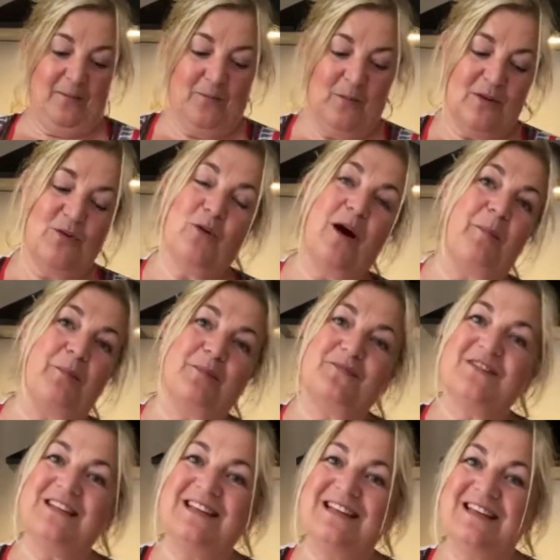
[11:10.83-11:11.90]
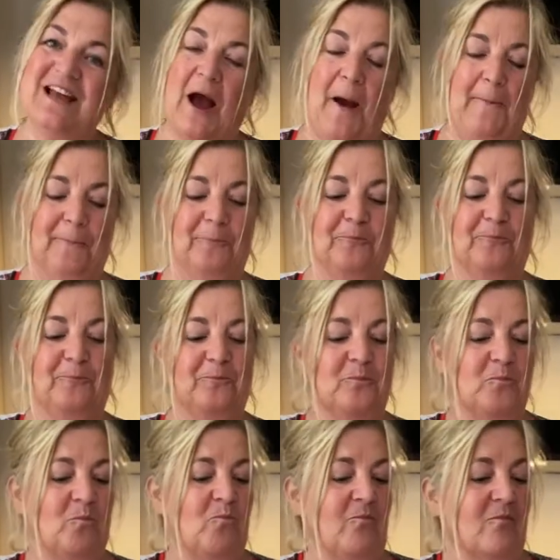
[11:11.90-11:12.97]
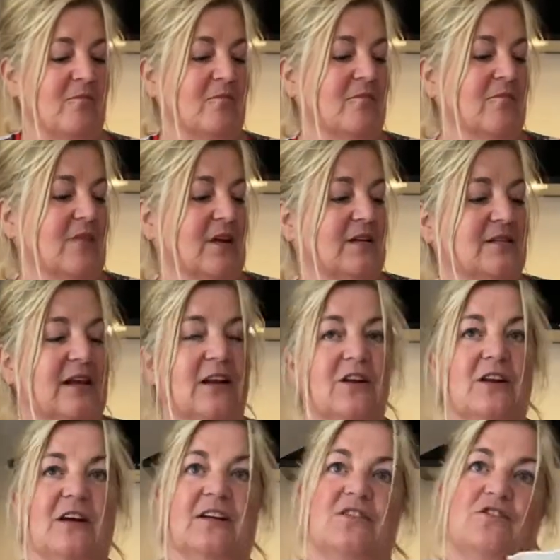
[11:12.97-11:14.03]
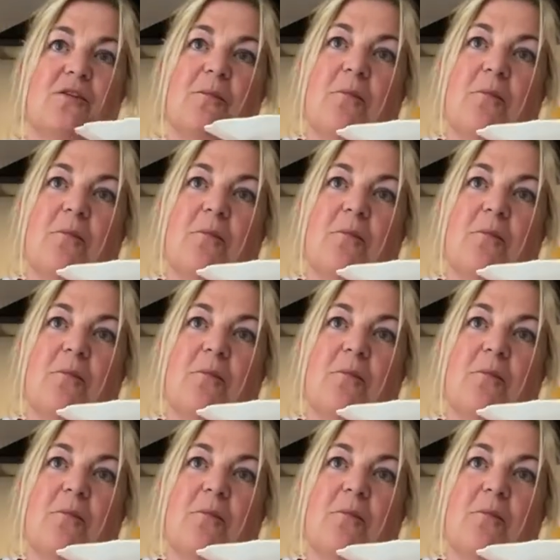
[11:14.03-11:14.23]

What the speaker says: little cup of tea. Does that look nice, John?